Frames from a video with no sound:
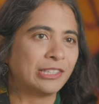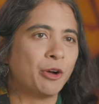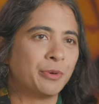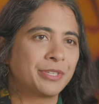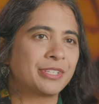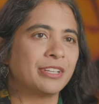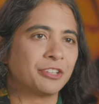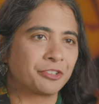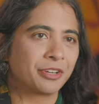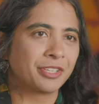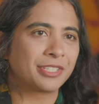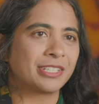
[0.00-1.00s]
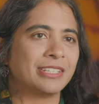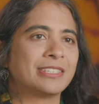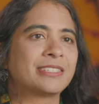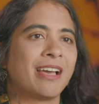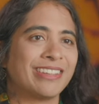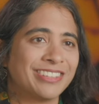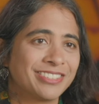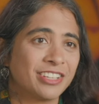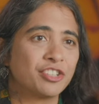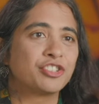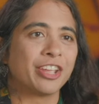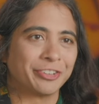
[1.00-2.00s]
the lowest interest in science
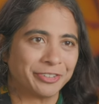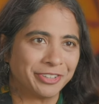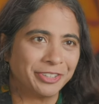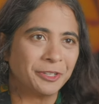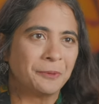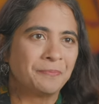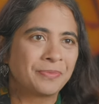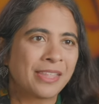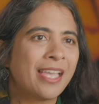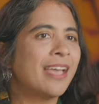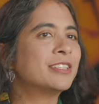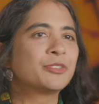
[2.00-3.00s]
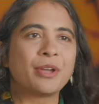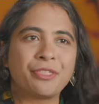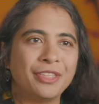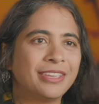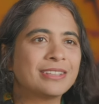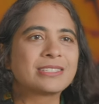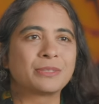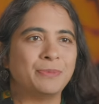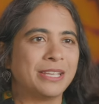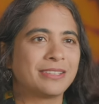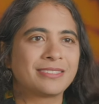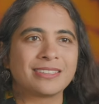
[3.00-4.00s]
in general. And so I think it
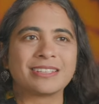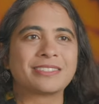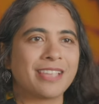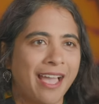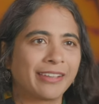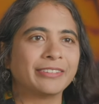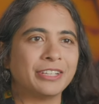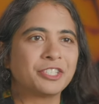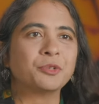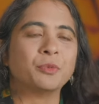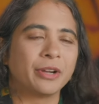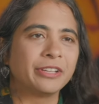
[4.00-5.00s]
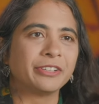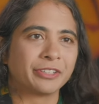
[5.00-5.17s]
speaks exactly to what